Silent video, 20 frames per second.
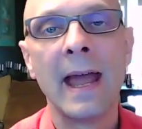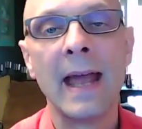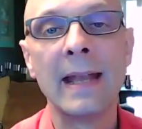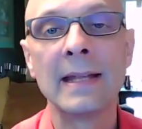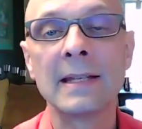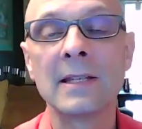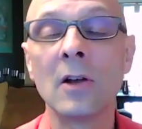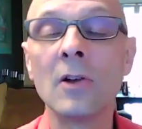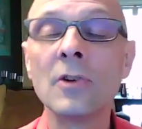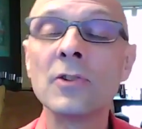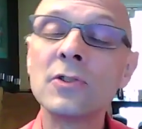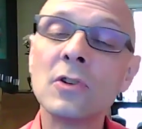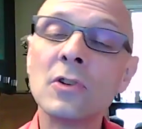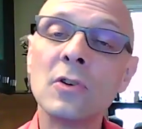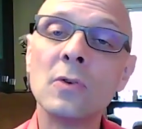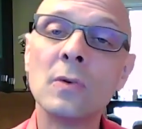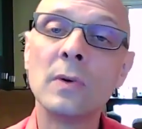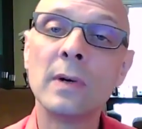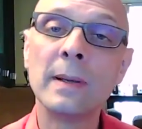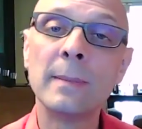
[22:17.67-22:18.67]
And it's
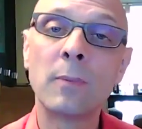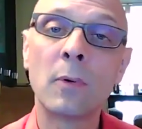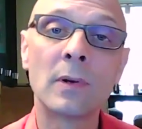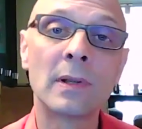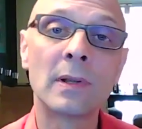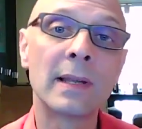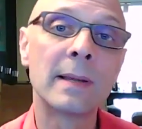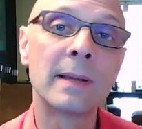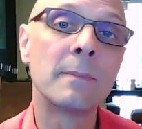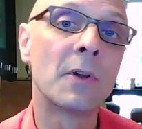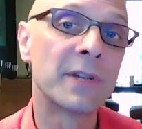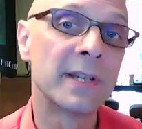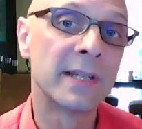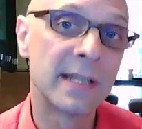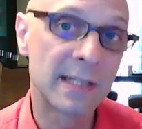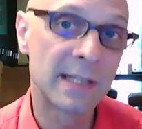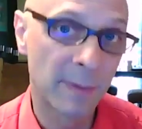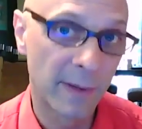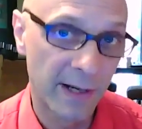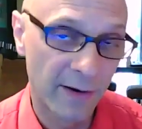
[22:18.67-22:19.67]
also importantly
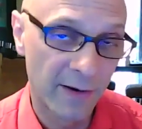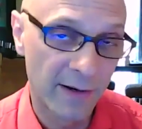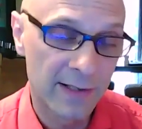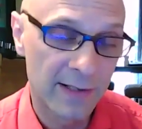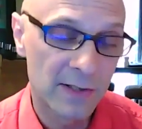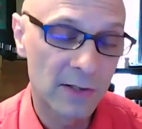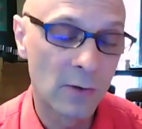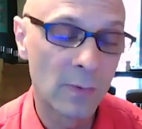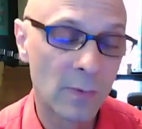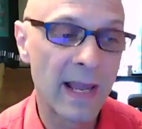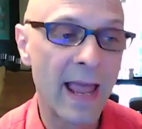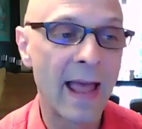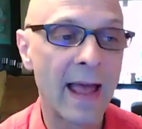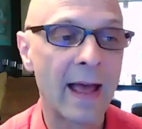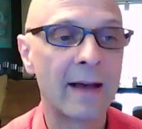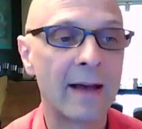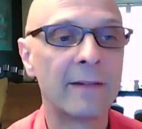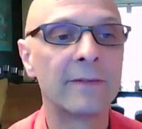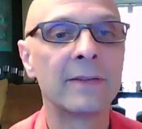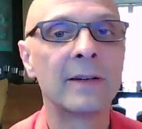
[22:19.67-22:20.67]
multidisciplinary. So we
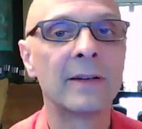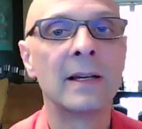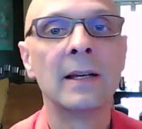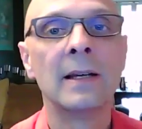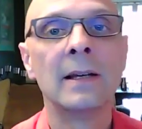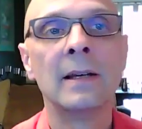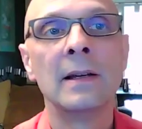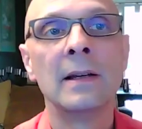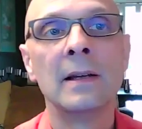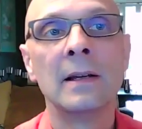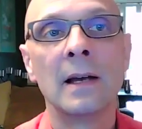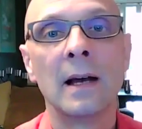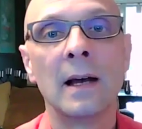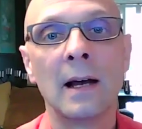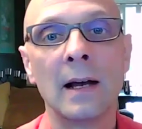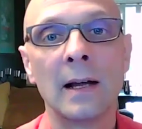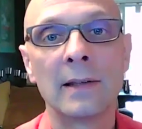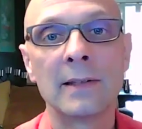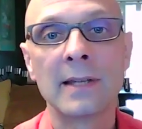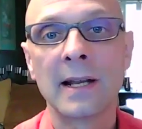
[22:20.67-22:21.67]
have
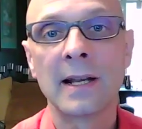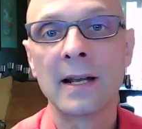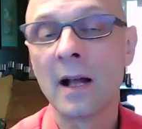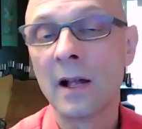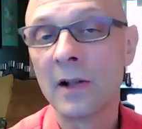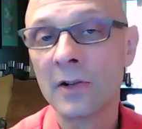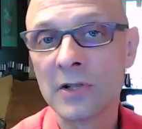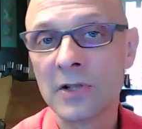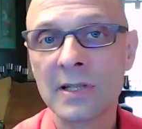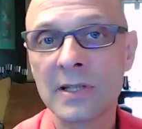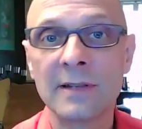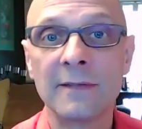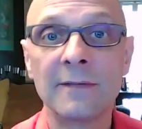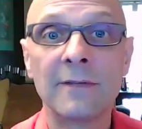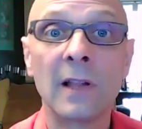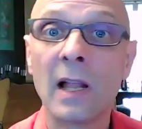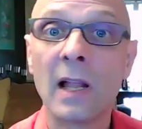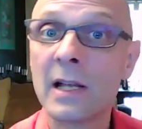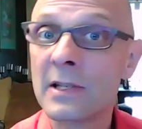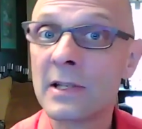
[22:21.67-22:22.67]
psychologists
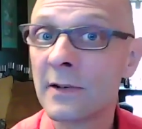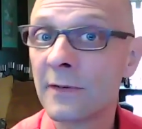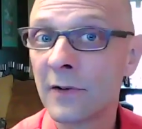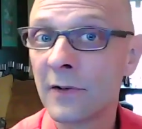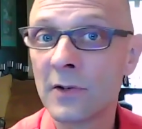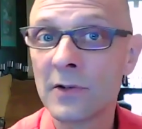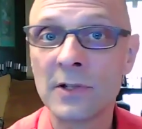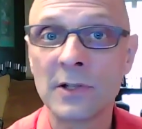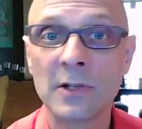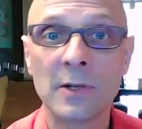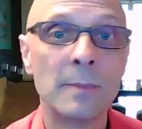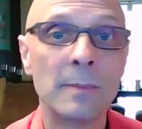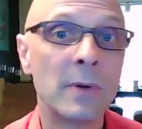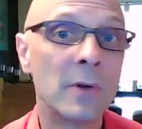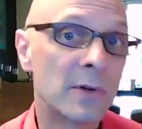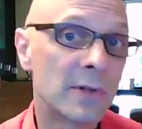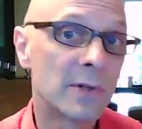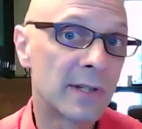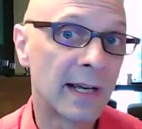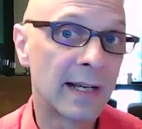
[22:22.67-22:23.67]
and philosophers and
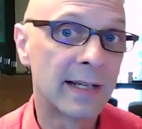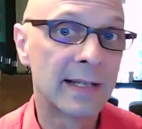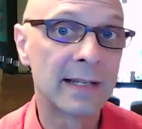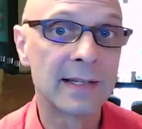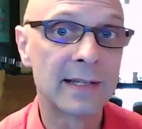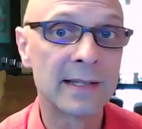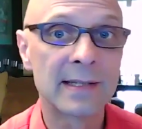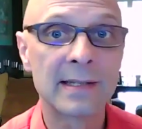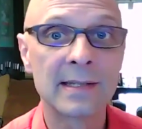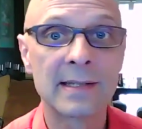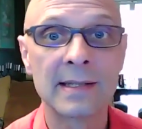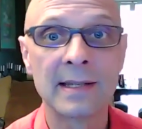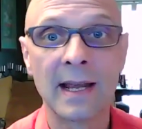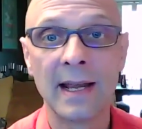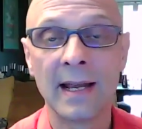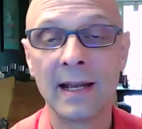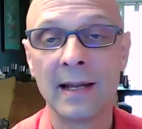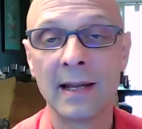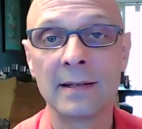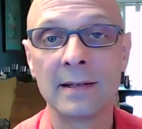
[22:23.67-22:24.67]
computer scientists
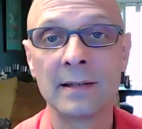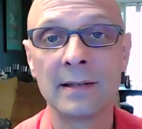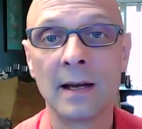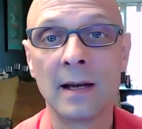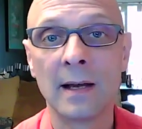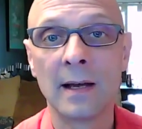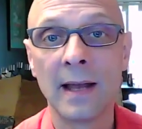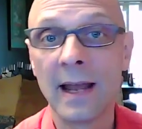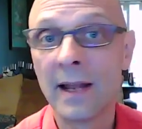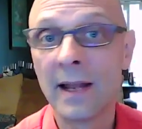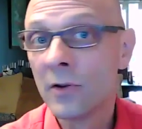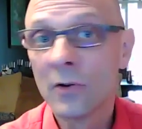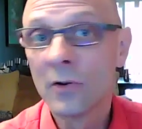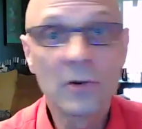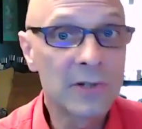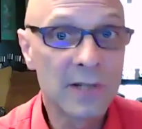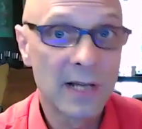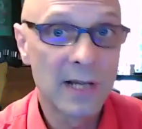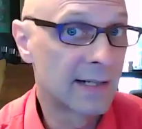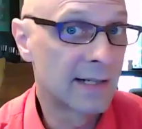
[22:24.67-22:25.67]
and
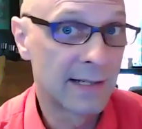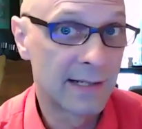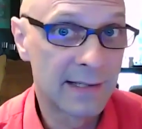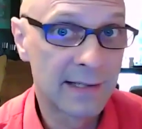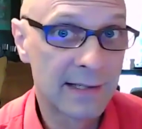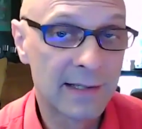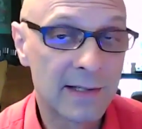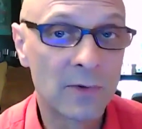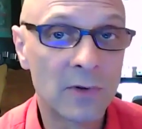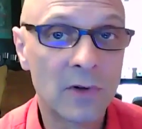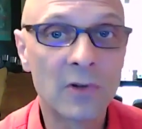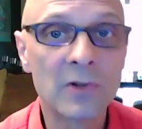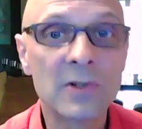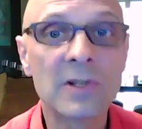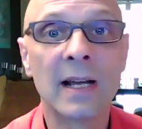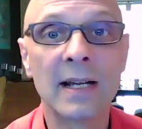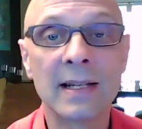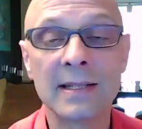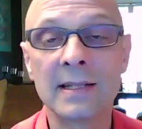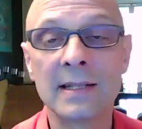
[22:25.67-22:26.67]
neuroscientists. So
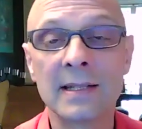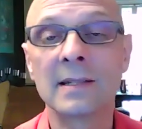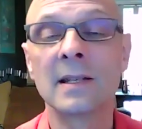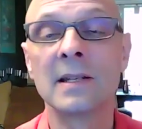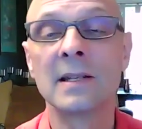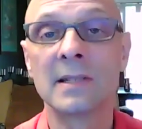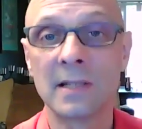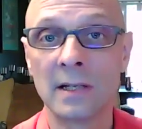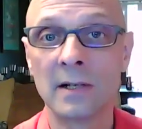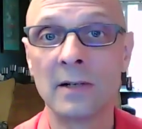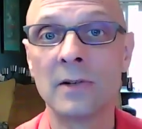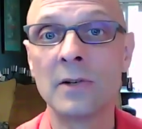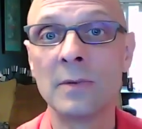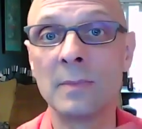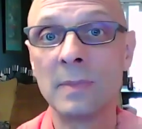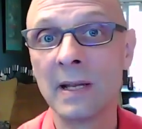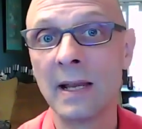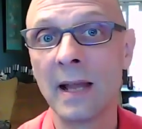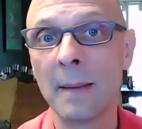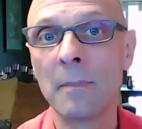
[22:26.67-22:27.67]
neuroscience is considered
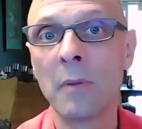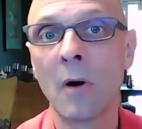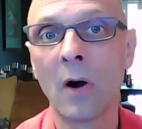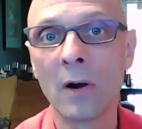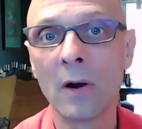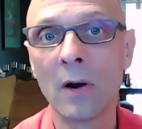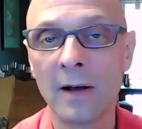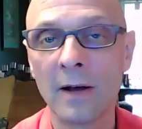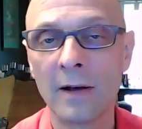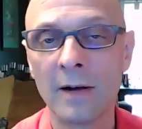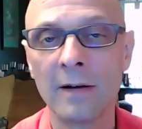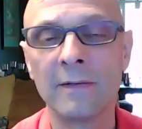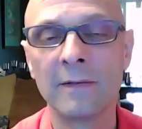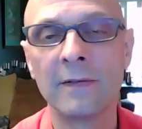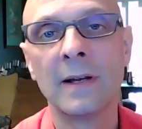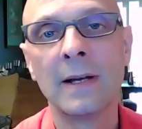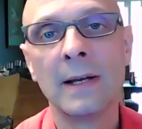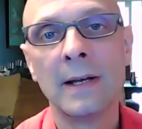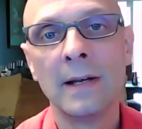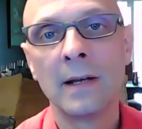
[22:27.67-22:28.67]
to be a part
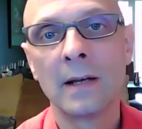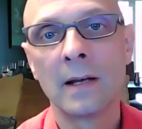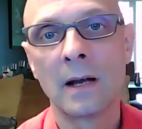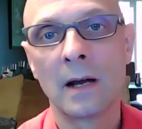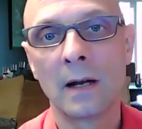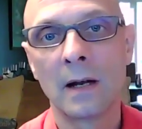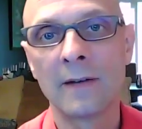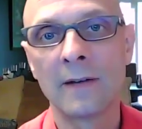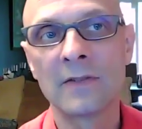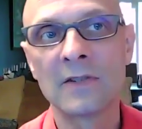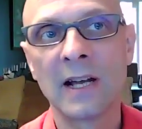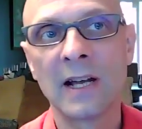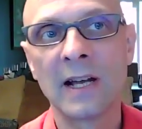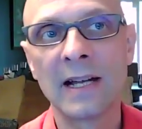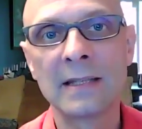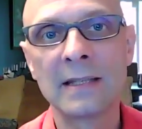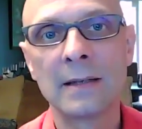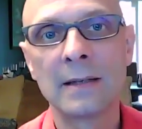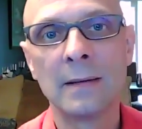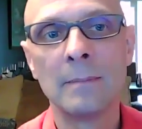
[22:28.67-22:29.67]
of cognitive
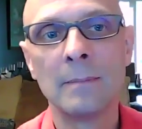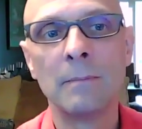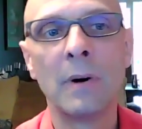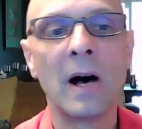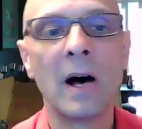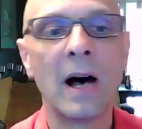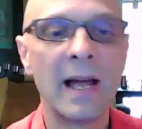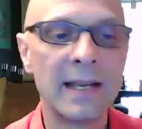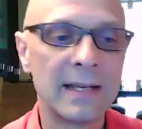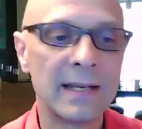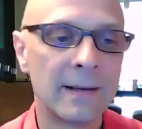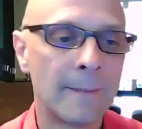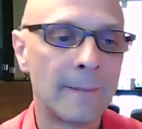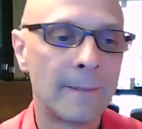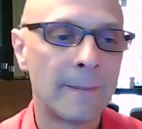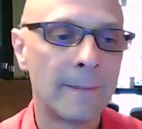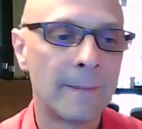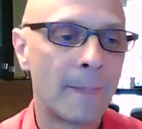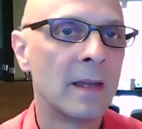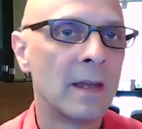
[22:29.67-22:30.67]
science, but
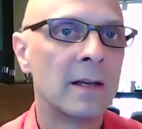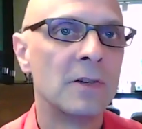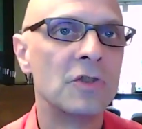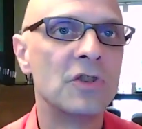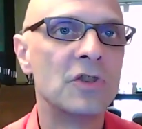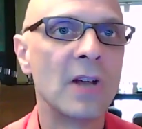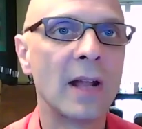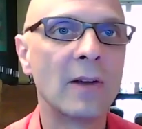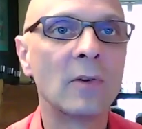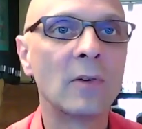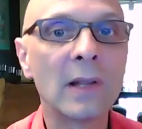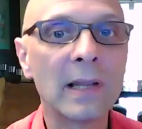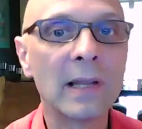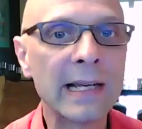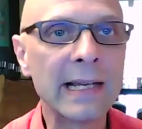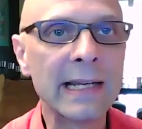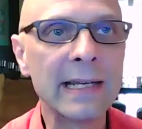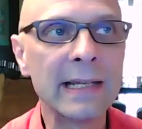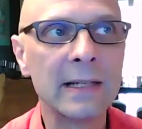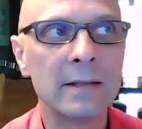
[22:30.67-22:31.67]

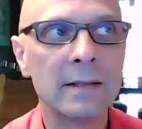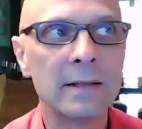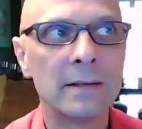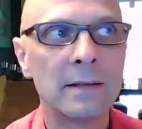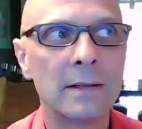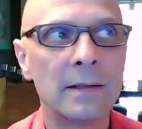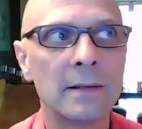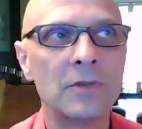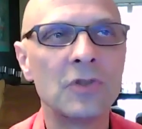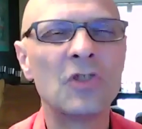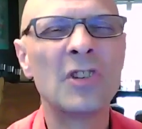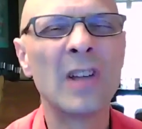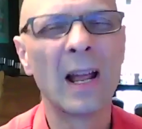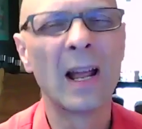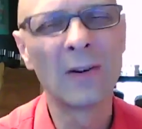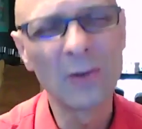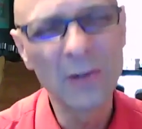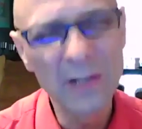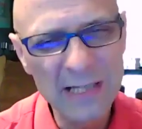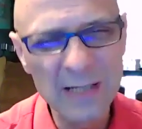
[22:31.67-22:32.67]
generally
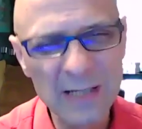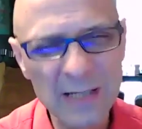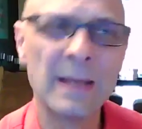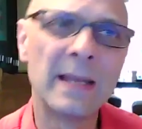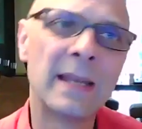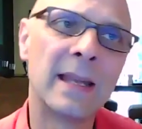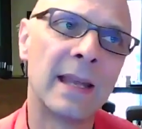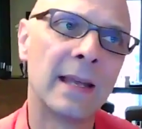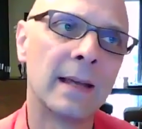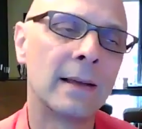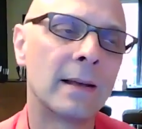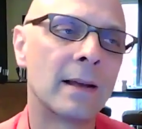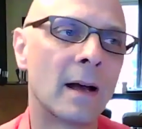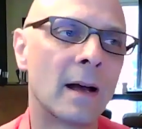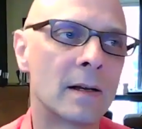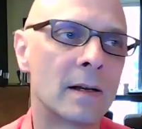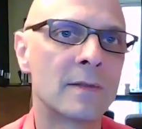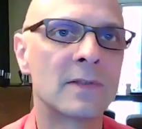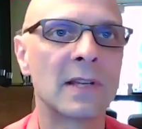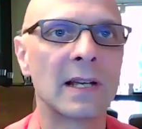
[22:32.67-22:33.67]
speaking,
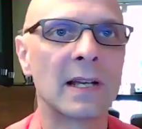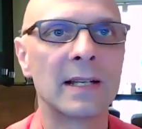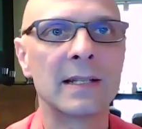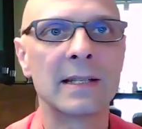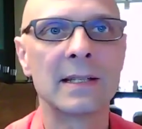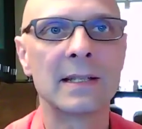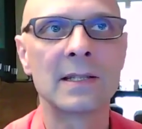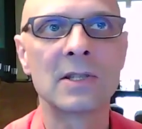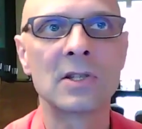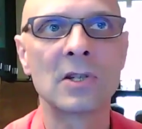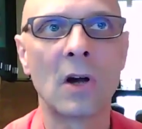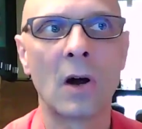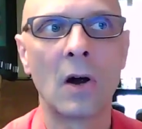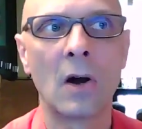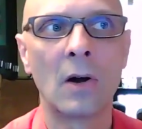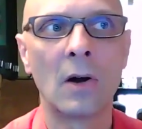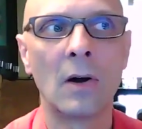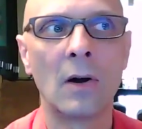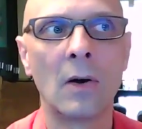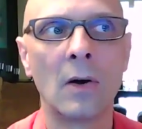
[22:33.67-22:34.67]
cognitive scientists
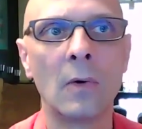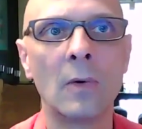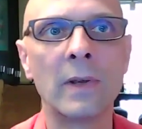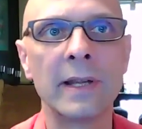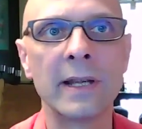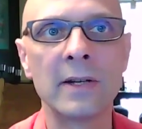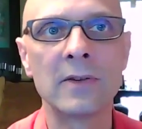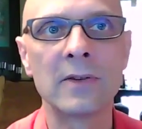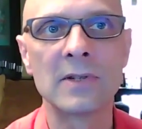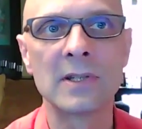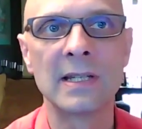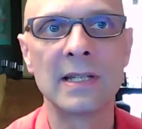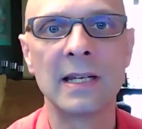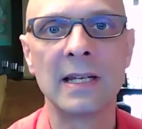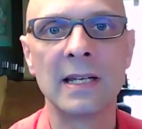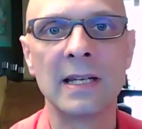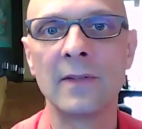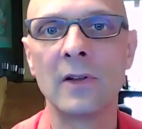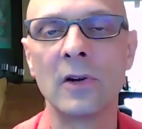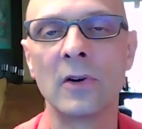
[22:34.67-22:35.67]
are only
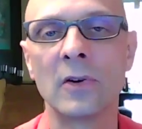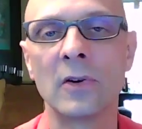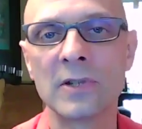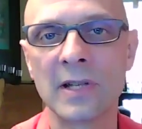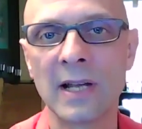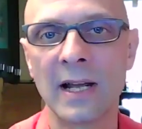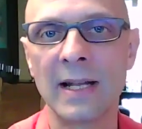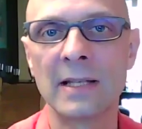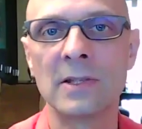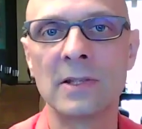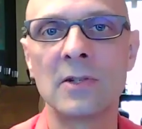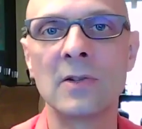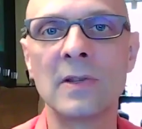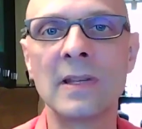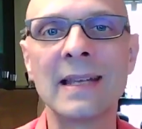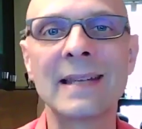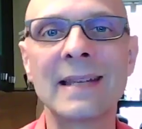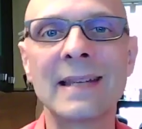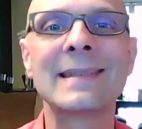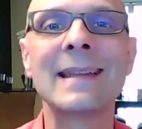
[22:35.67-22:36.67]
interested in the neuroscience to
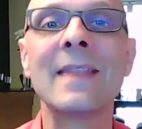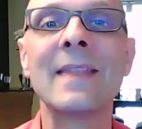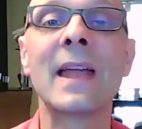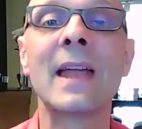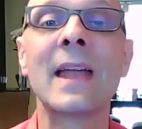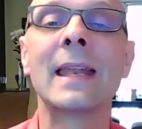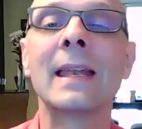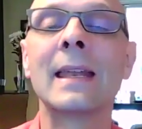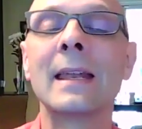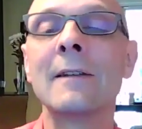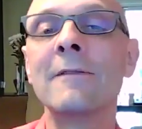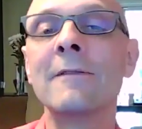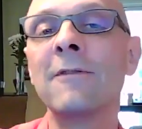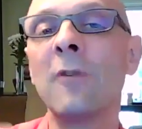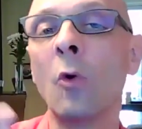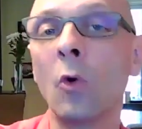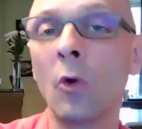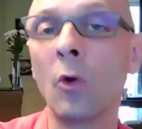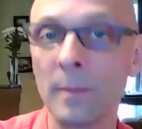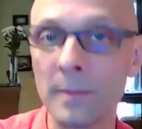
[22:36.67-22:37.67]
the extent that it
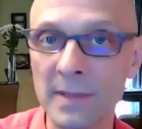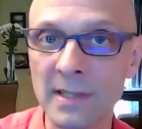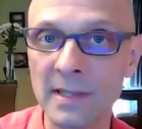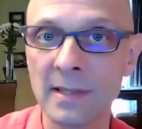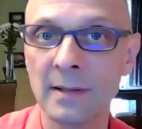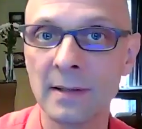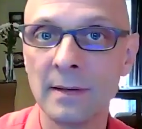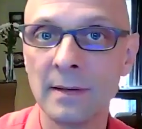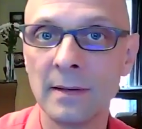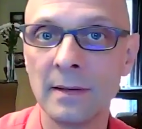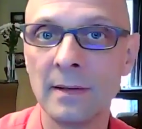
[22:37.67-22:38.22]
informs